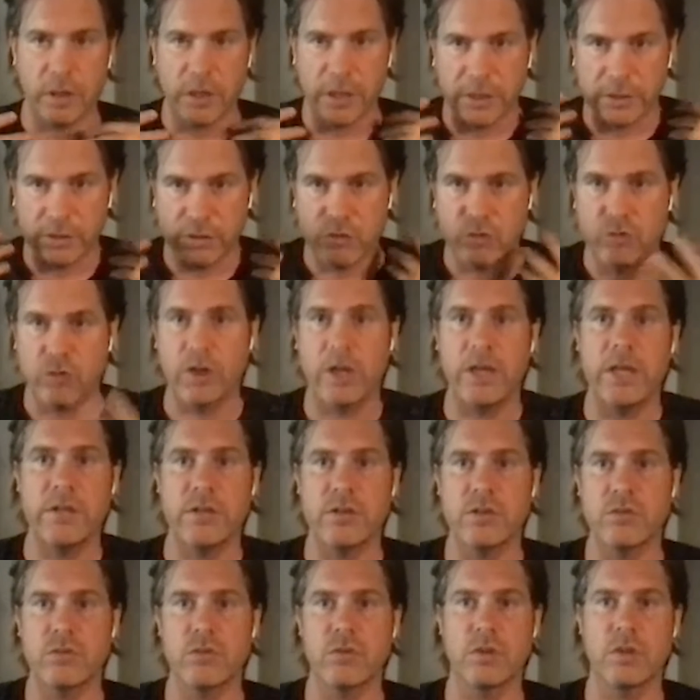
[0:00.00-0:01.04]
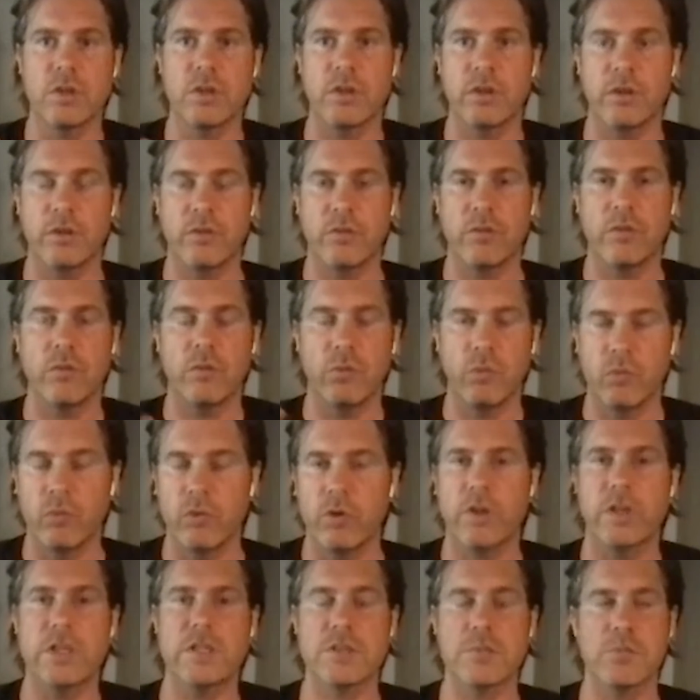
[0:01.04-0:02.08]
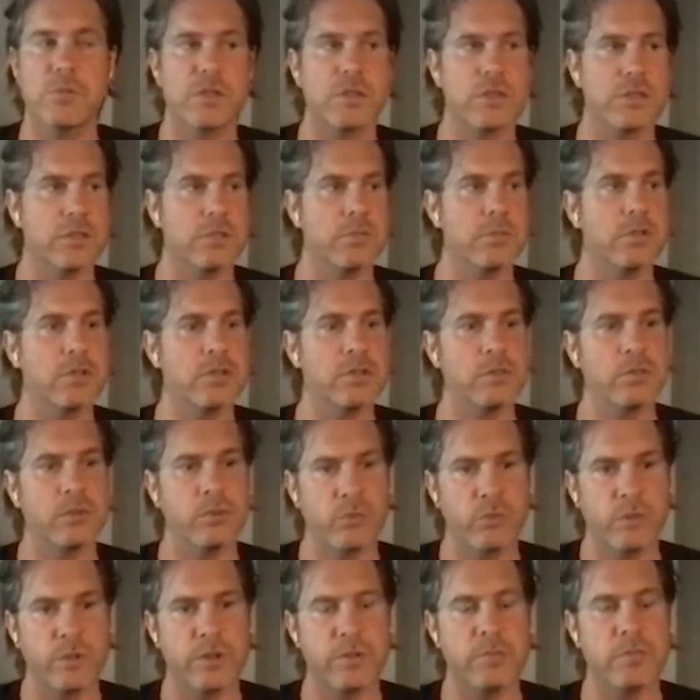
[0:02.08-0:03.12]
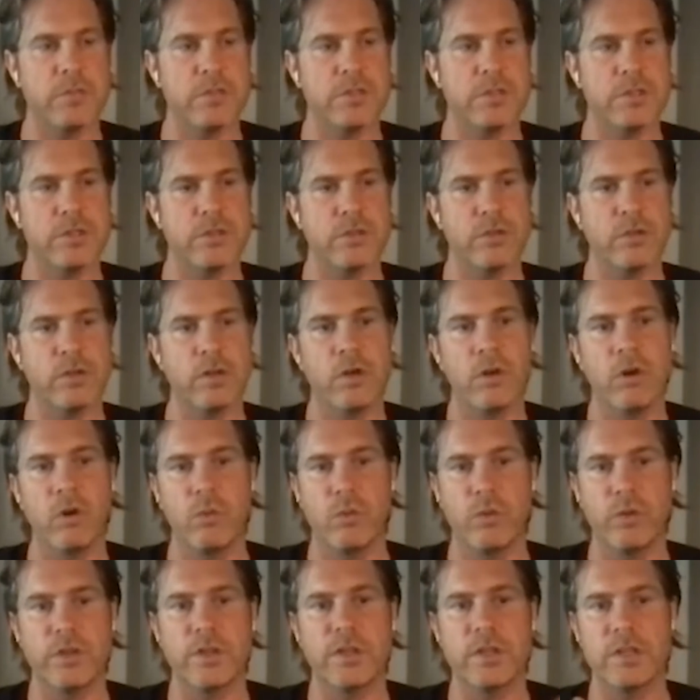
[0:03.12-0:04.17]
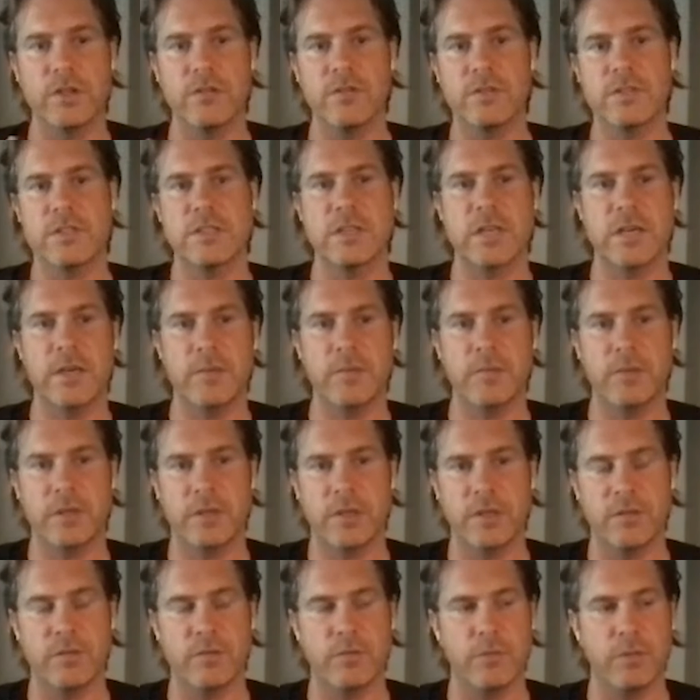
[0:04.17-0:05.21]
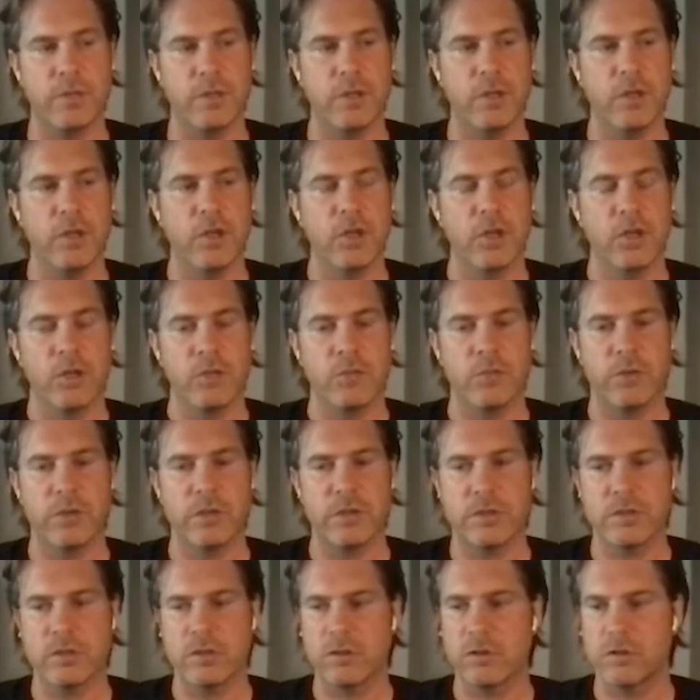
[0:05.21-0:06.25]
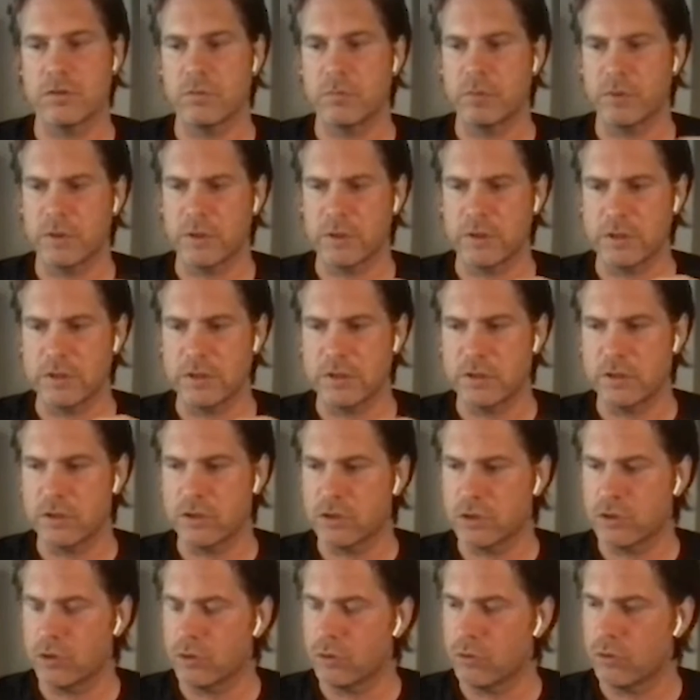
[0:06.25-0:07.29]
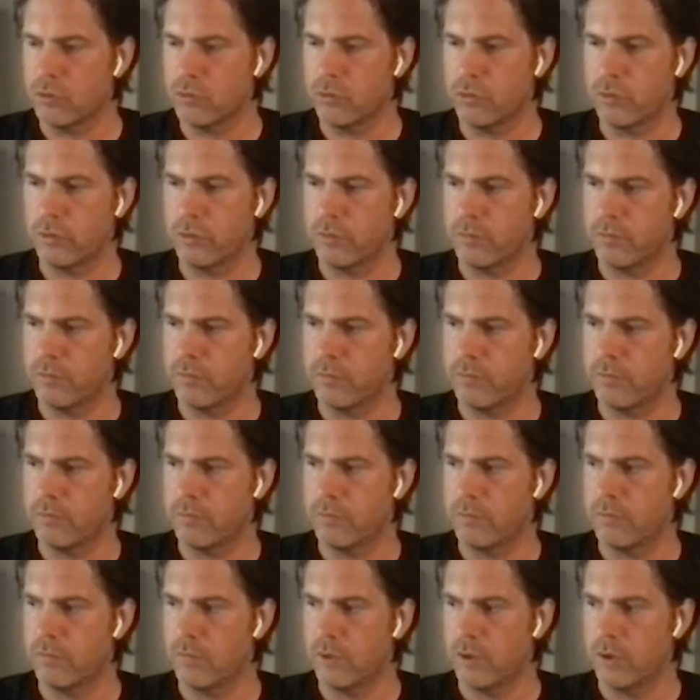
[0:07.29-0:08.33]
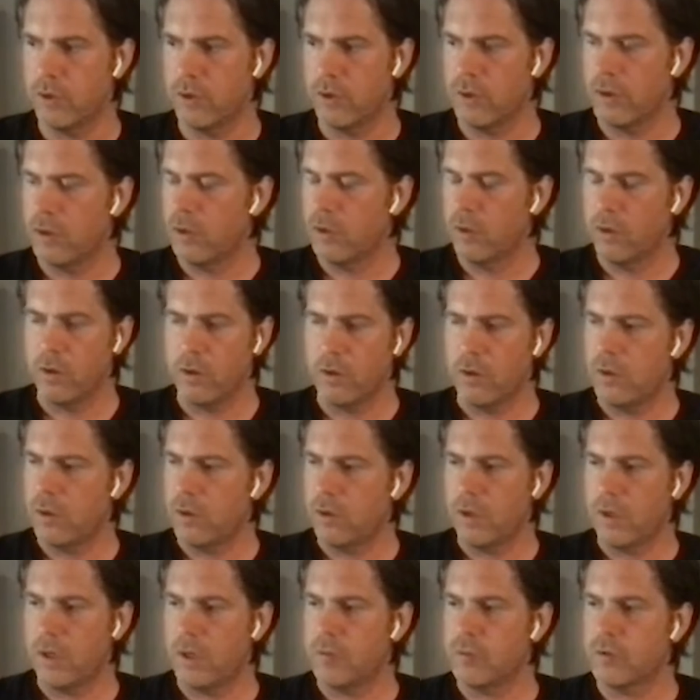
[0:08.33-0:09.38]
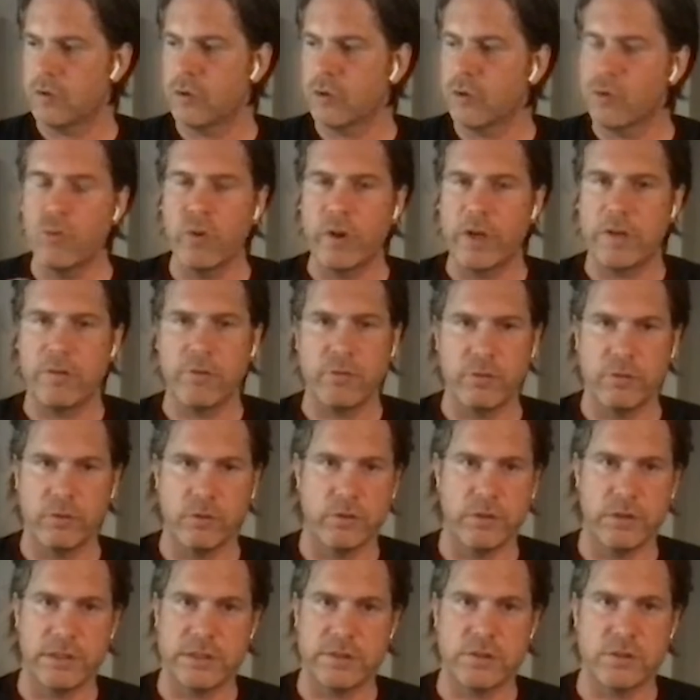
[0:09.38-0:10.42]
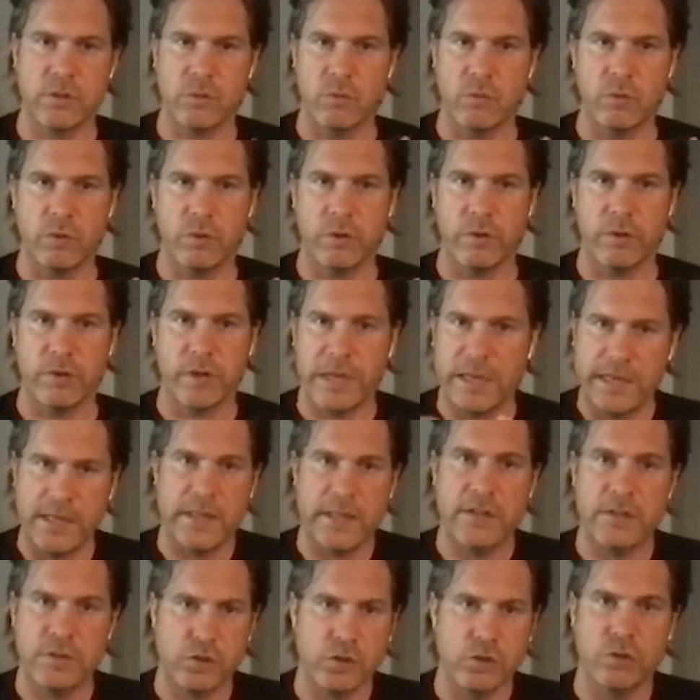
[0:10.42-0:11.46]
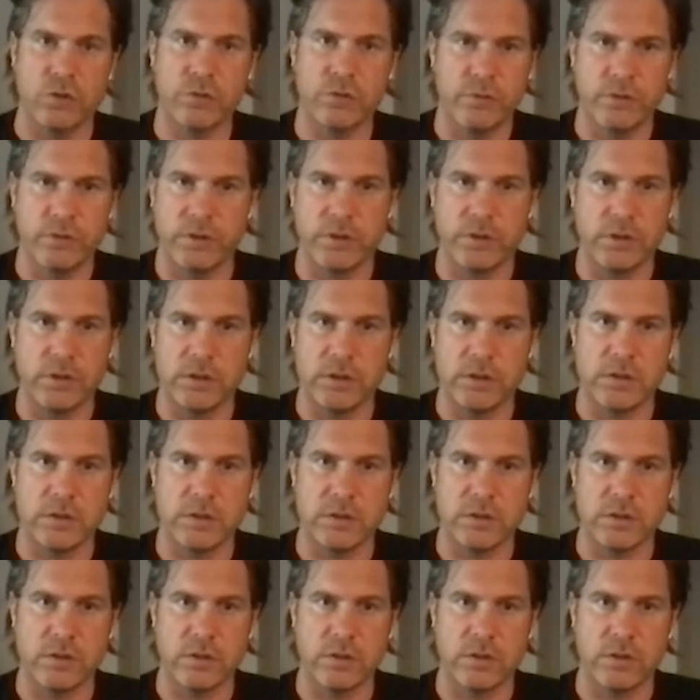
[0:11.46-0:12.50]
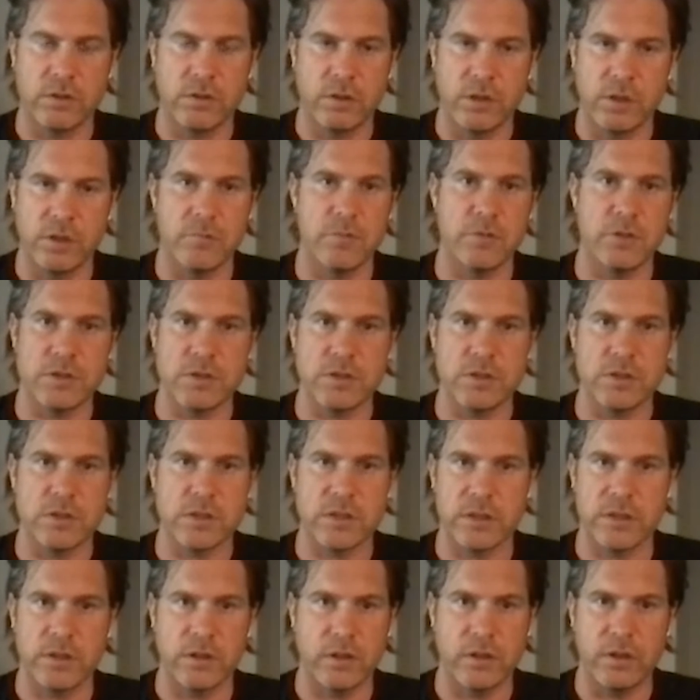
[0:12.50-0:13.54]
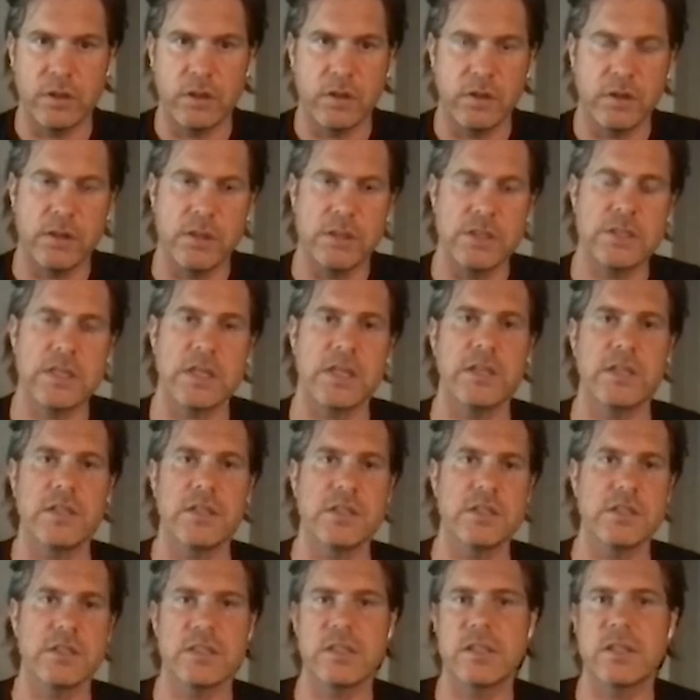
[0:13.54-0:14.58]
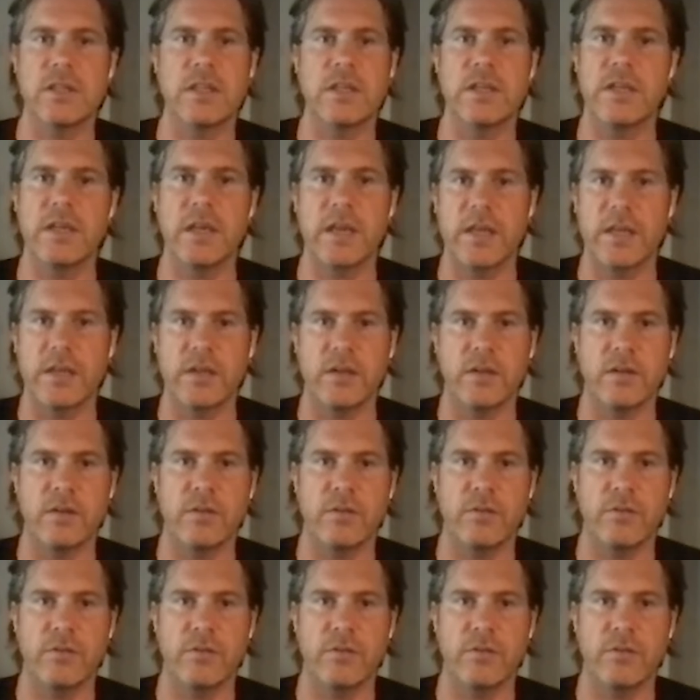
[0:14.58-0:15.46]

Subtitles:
I try to work as much as possible with the material or with the given time they give me, but it's also because it's so. I'm so grateful that someone hands over these images and these ideas that they had